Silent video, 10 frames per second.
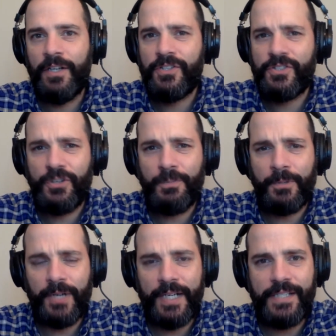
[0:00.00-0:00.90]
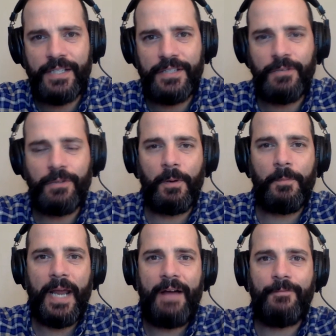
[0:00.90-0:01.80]
Super easy to do with what
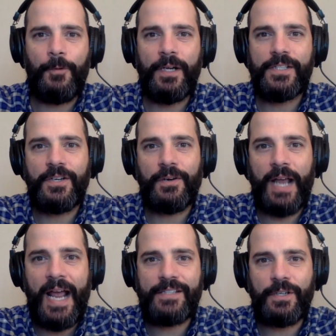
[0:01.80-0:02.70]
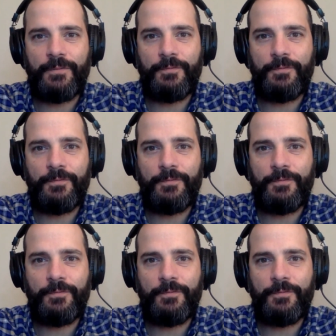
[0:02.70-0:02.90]
we have for you at Stokastic.